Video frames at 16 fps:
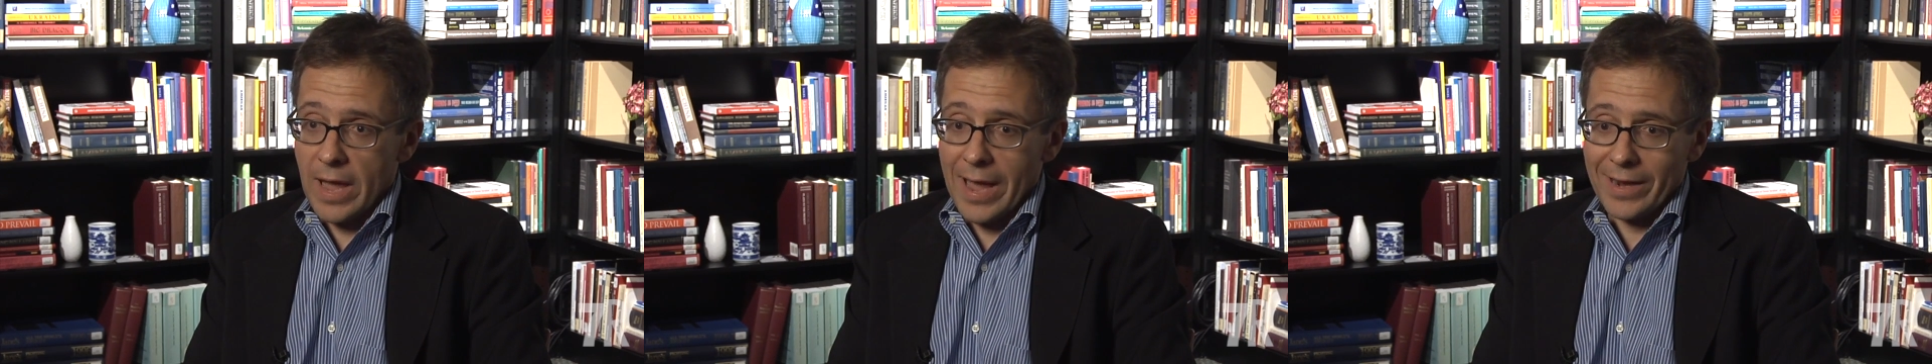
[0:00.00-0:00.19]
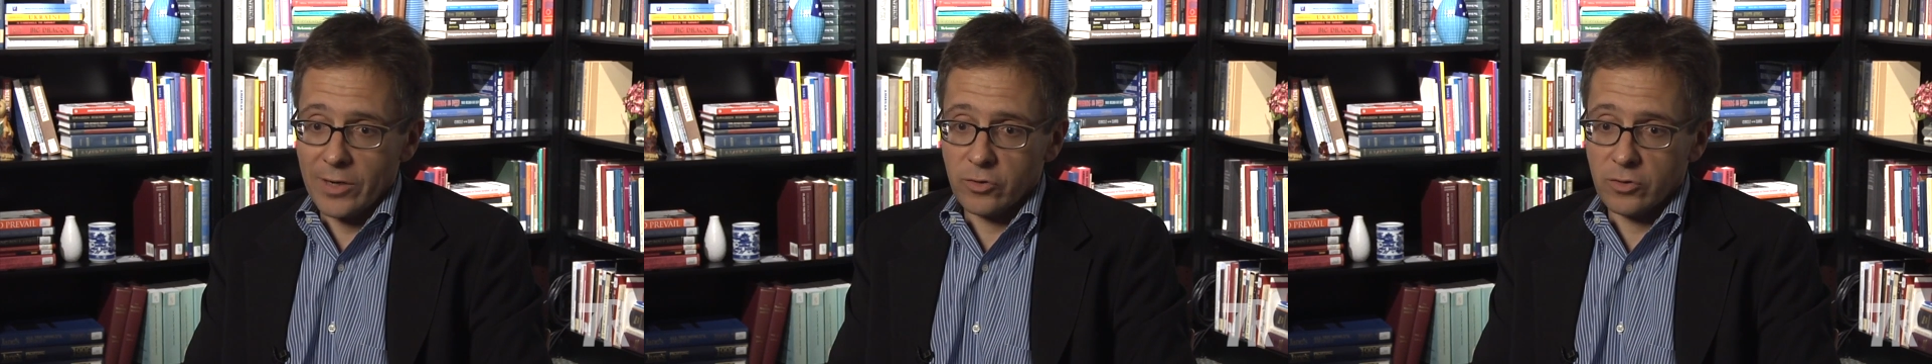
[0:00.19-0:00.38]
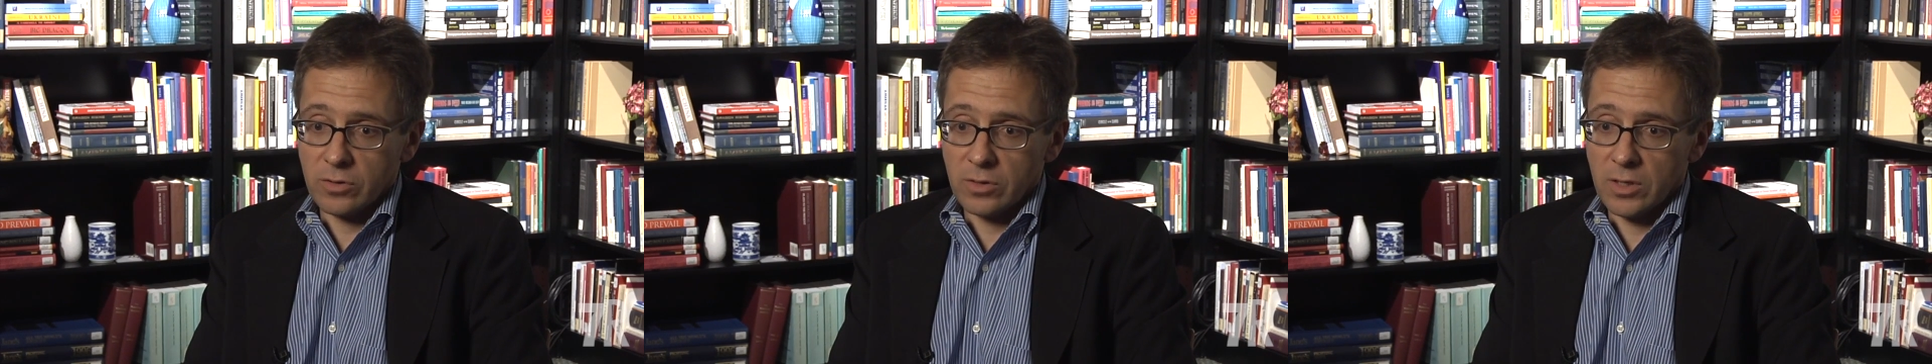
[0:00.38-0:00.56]

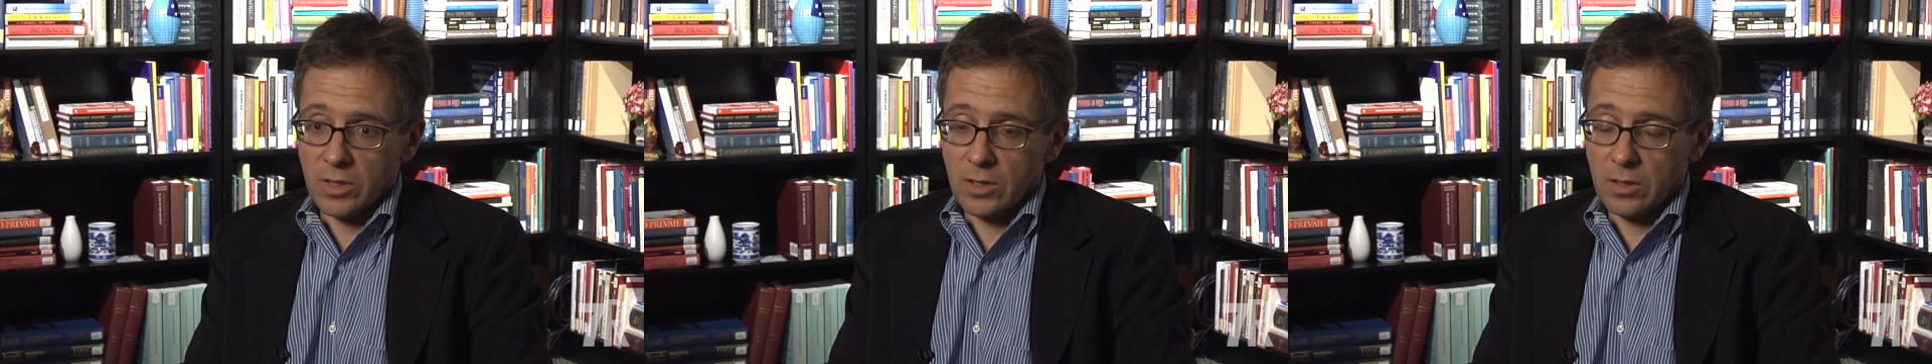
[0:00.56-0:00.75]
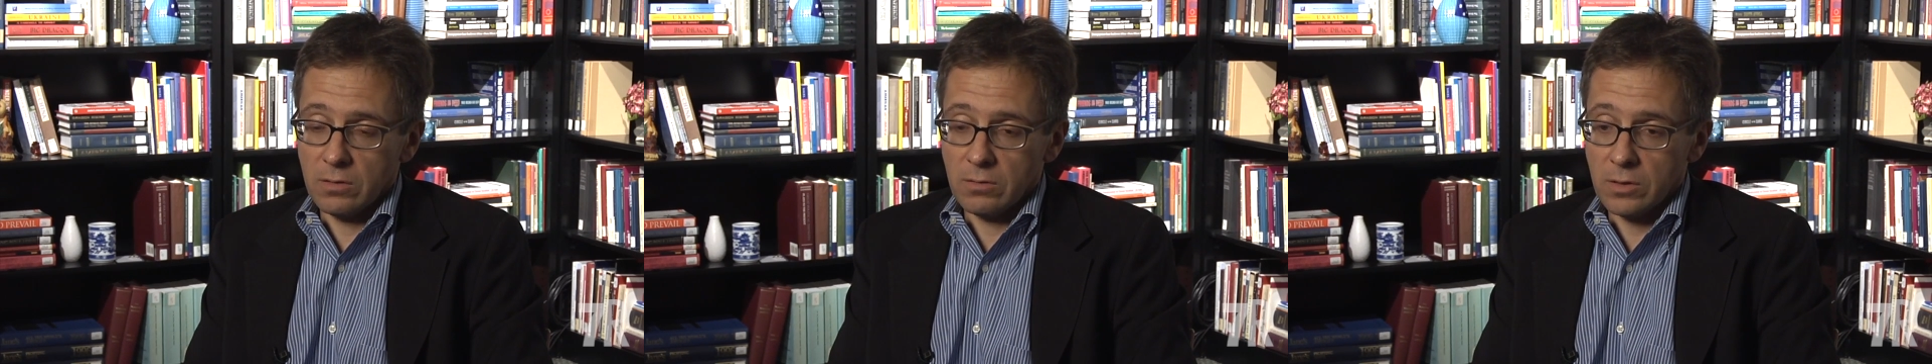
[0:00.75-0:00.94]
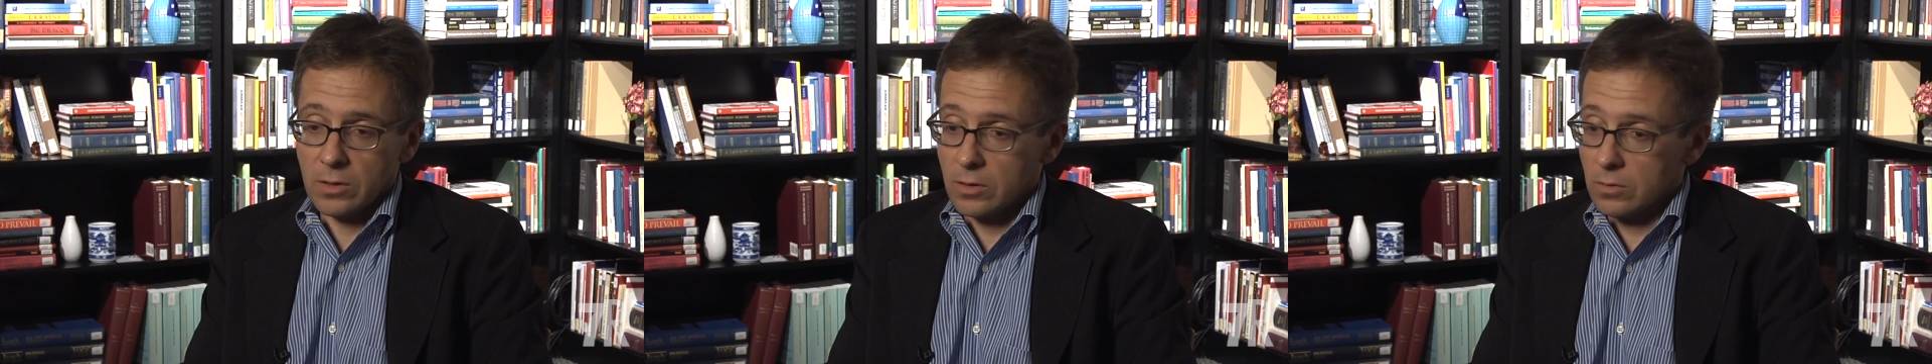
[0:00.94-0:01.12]

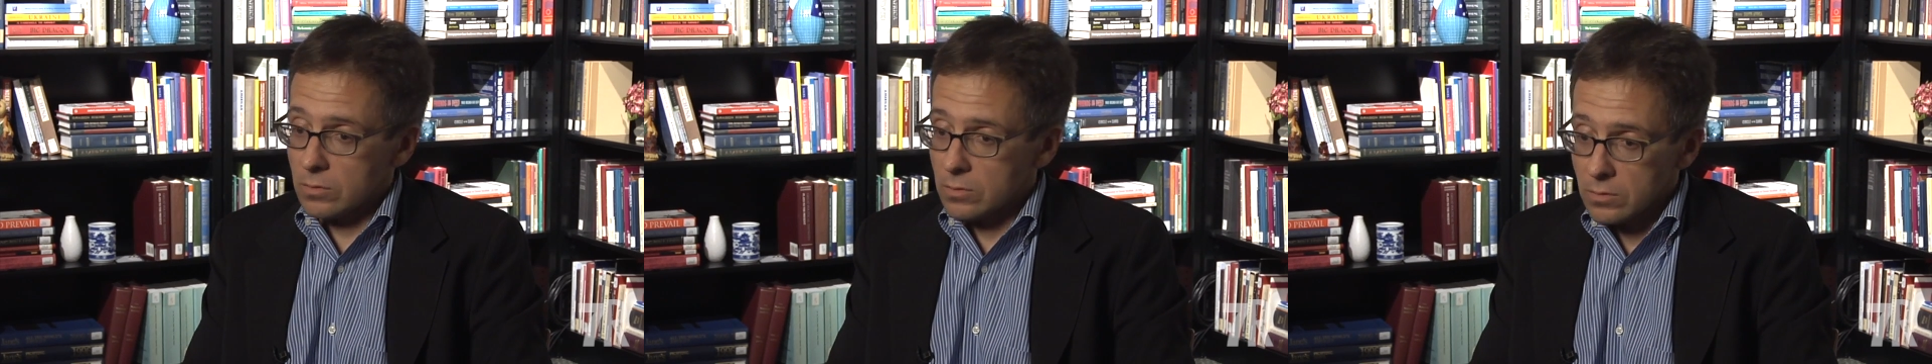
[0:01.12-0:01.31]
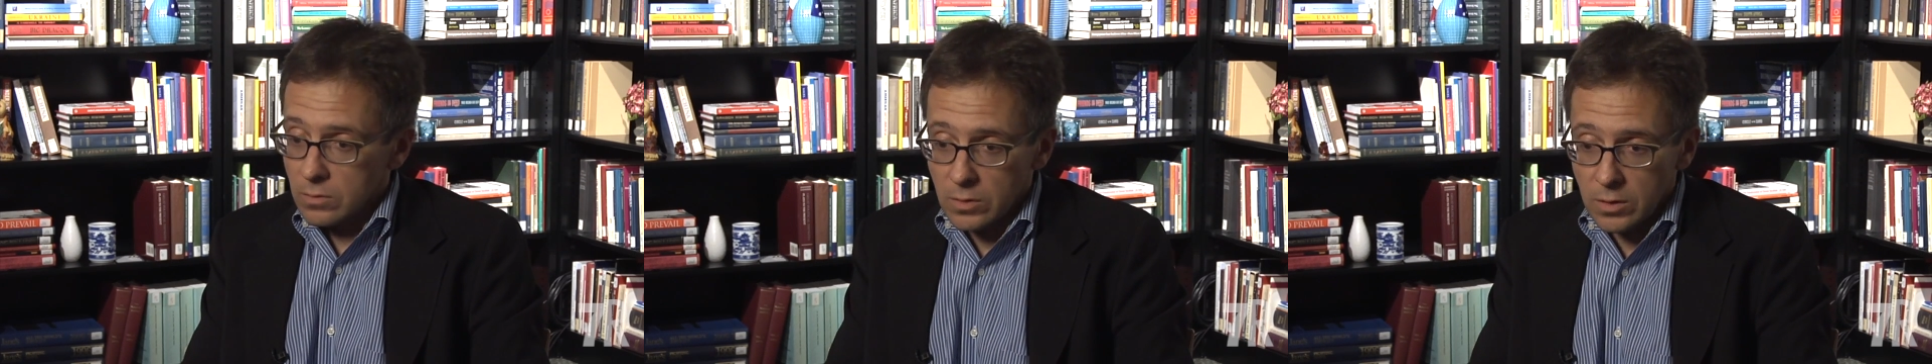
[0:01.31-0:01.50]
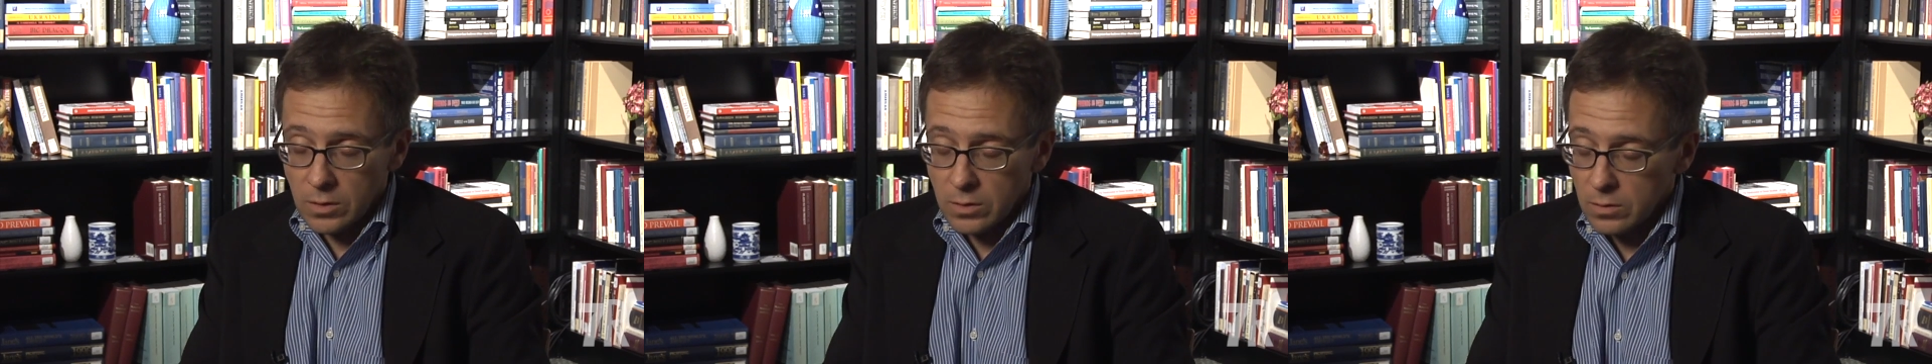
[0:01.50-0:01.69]
actually, you know,
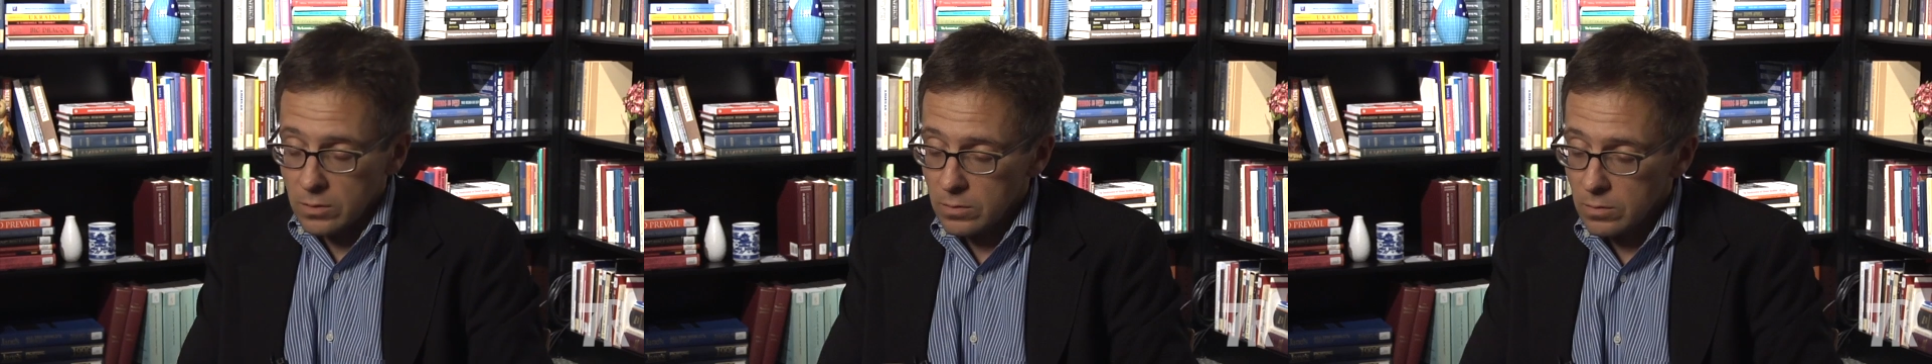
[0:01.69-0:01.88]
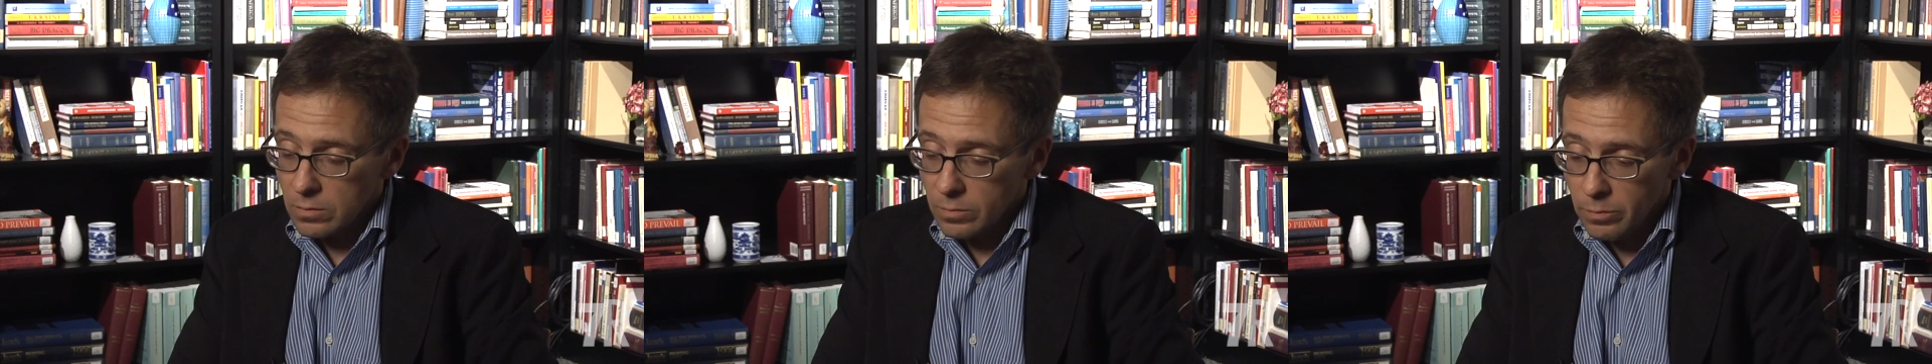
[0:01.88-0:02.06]
uh,